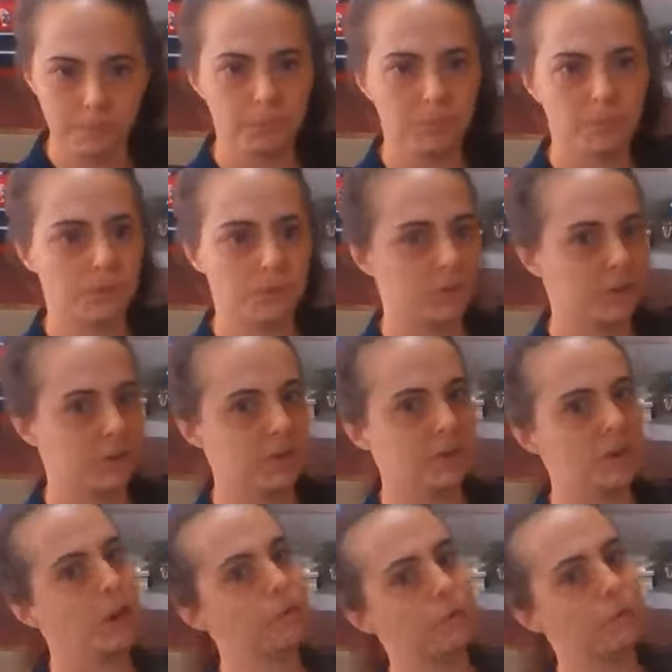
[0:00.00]
so you're
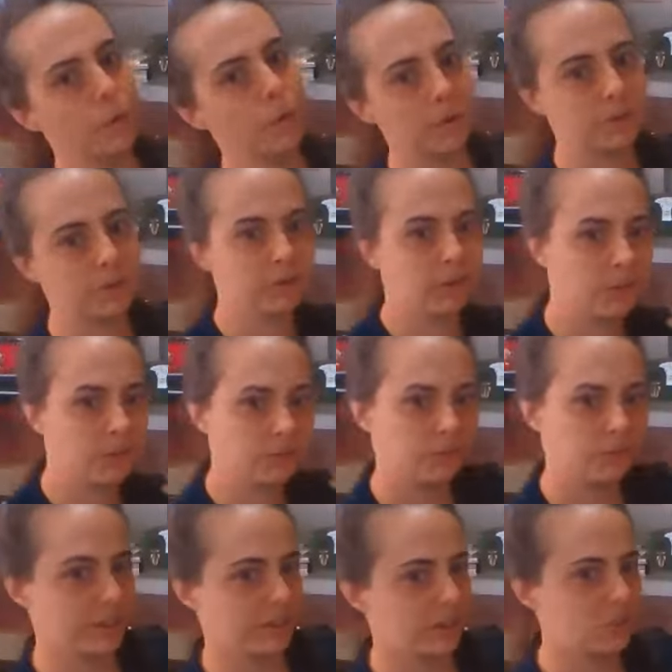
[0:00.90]
not focused on
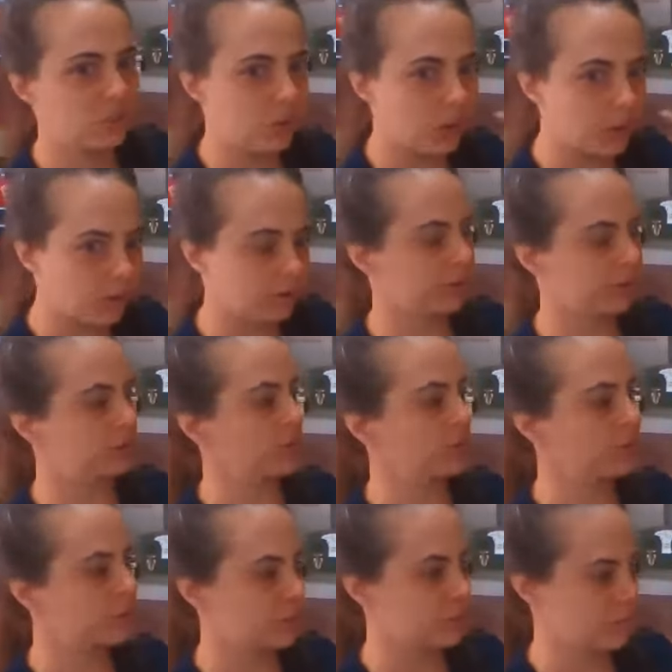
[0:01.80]
trying to juggle this
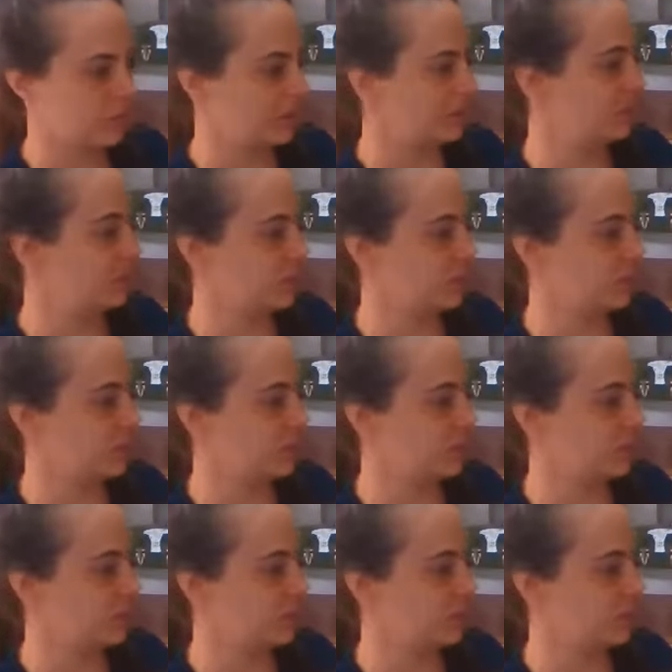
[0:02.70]
instrument.